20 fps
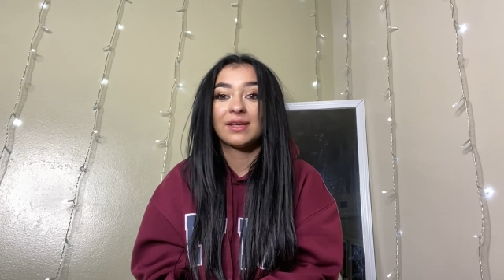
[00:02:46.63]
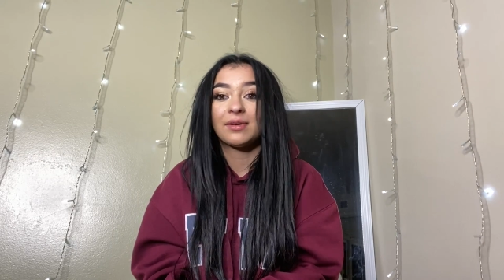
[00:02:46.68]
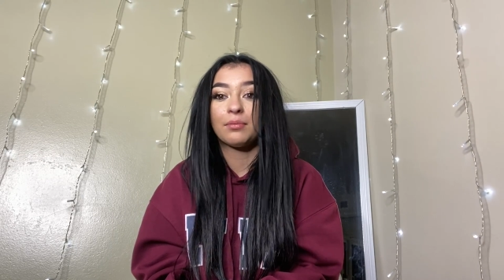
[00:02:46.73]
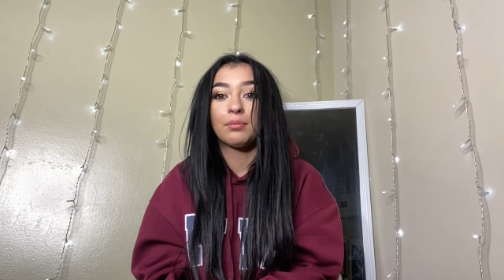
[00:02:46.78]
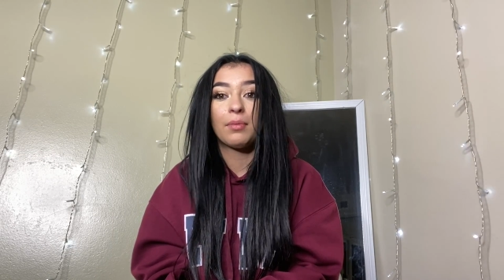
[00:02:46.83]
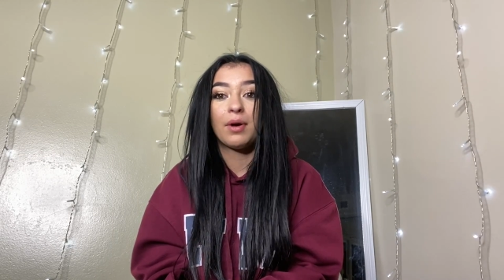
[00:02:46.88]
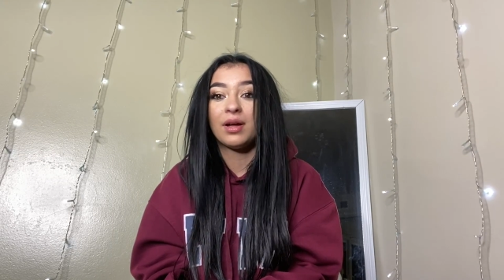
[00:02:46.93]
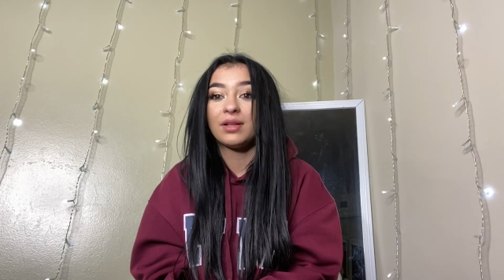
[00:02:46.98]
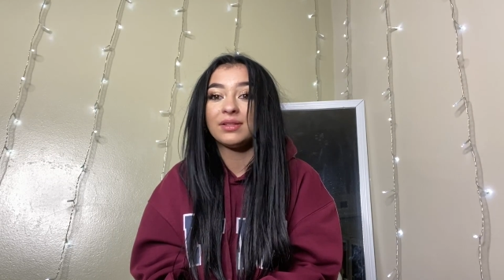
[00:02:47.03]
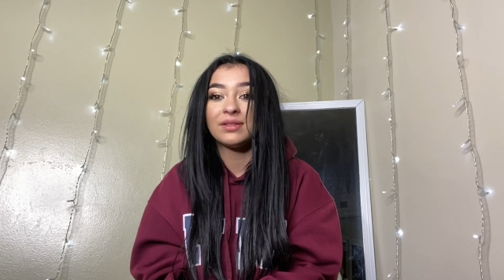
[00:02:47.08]

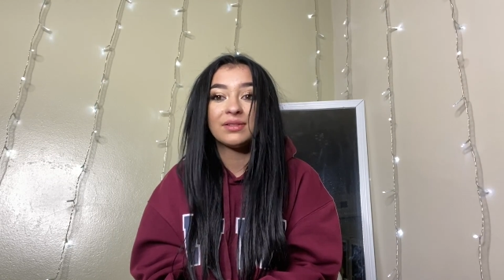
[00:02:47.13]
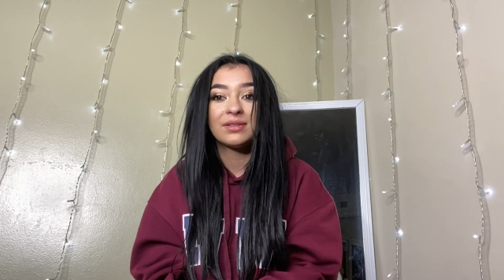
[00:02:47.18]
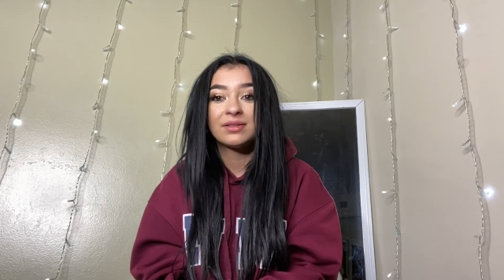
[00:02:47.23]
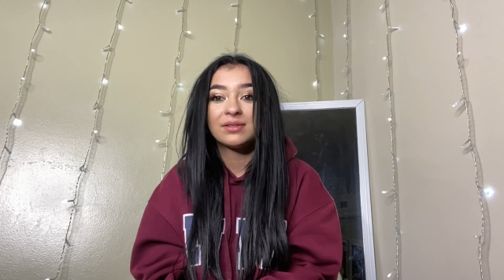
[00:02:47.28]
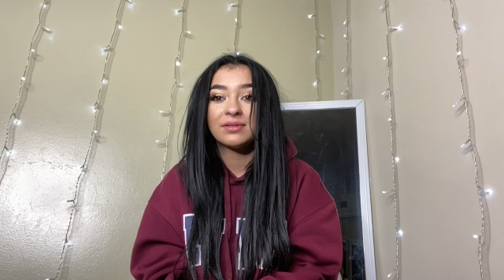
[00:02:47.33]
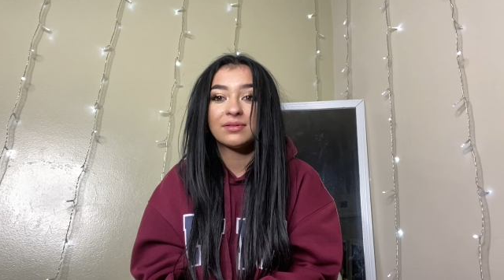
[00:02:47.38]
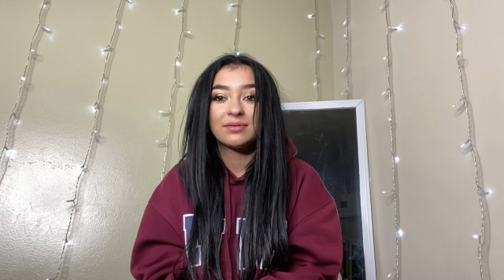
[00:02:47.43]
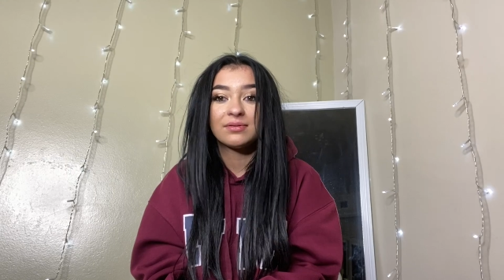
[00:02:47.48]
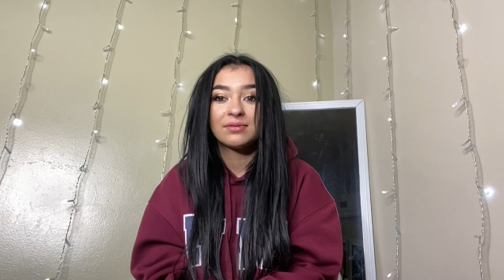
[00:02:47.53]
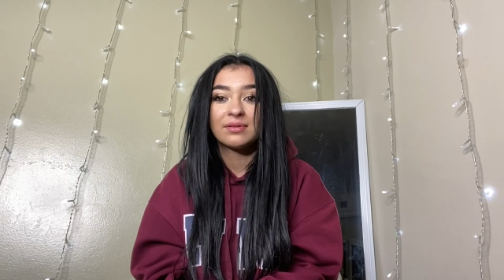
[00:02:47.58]

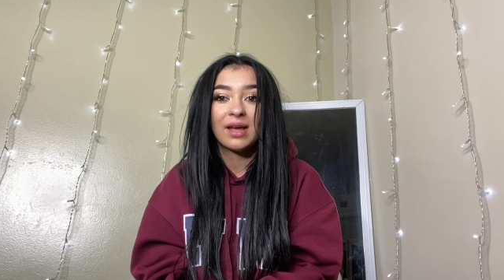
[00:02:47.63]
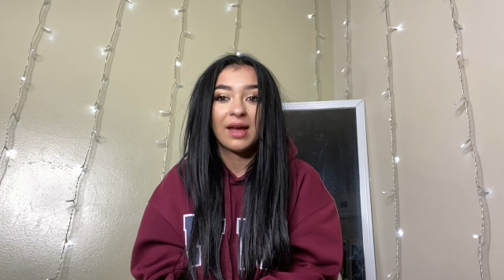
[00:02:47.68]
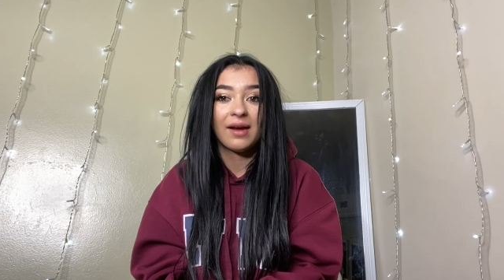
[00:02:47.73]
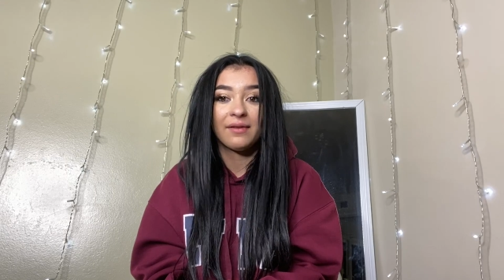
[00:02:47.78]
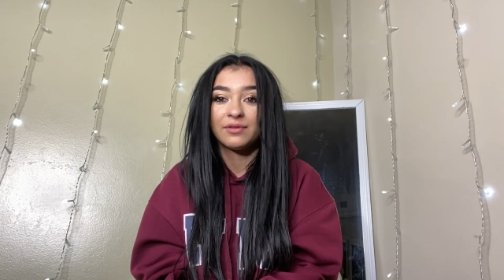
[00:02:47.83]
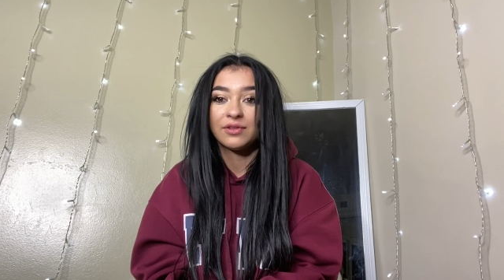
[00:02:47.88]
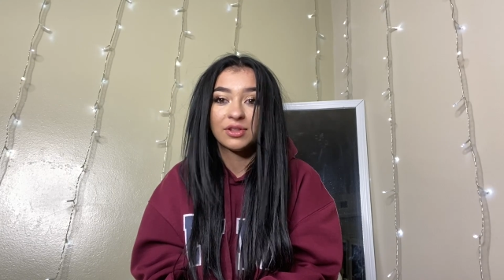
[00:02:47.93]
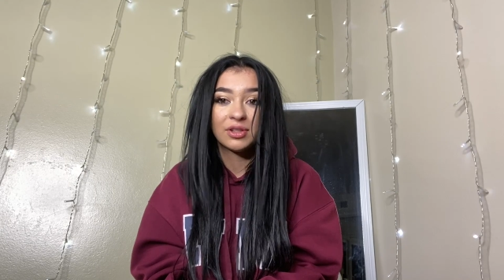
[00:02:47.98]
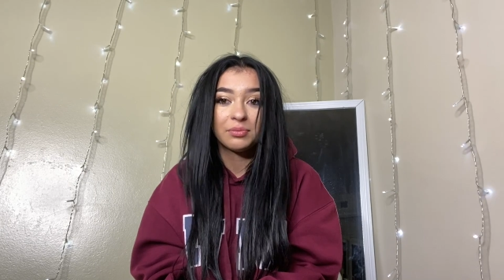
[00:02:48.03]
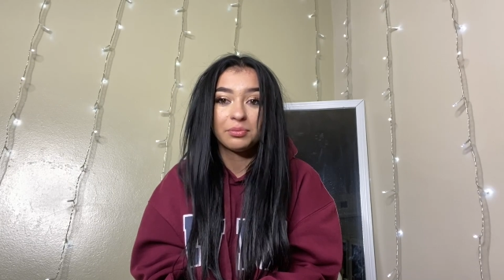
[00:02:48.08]
months
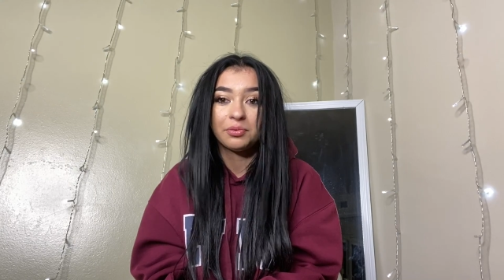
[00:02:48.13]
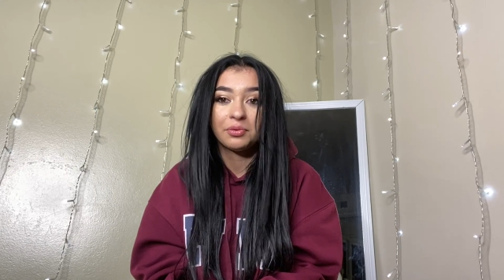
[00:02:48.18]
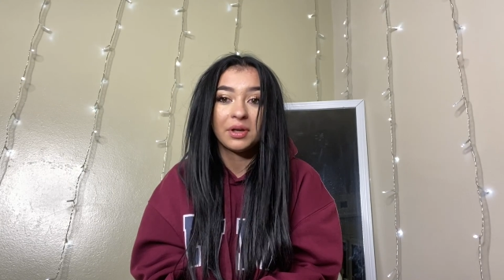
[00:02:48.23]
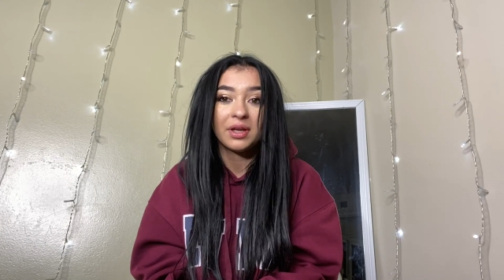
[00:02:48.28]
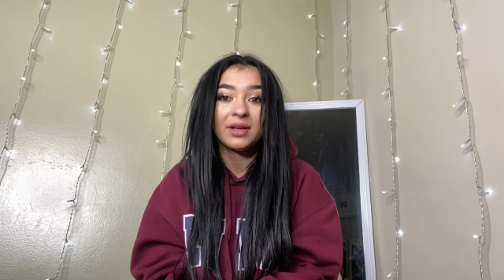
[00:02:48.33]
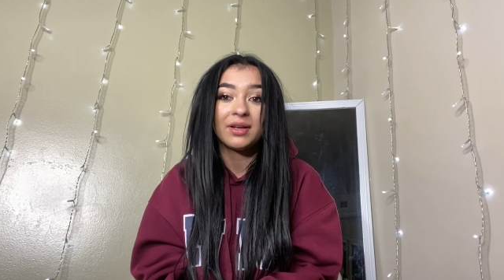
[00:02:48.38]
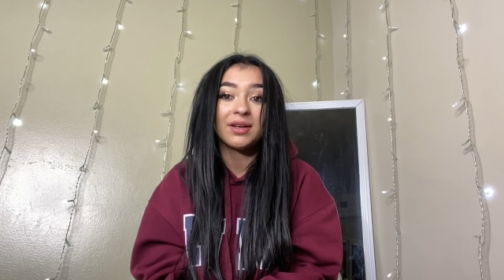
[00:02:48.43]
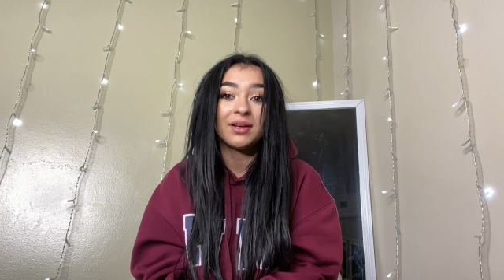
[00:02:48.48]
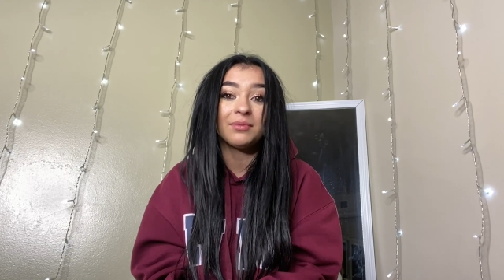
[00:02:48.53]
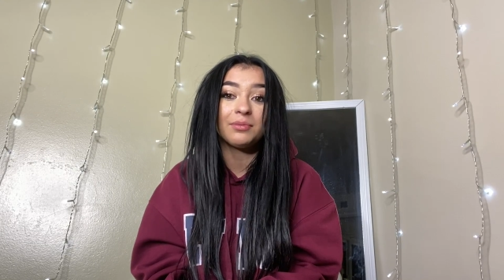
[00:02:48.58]
after a
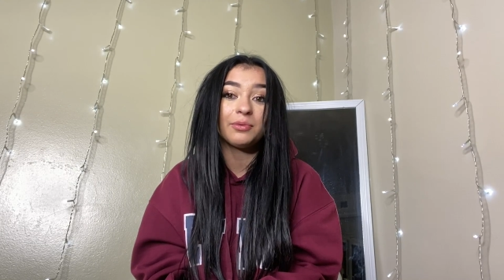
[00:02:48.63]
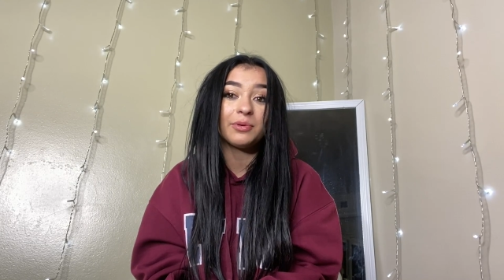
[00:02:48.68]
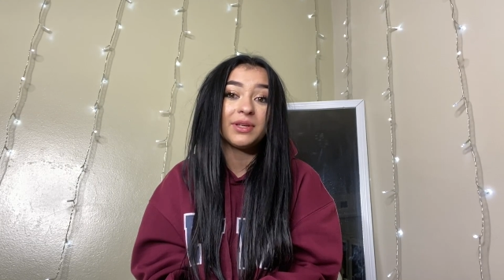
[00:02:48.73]
breakup.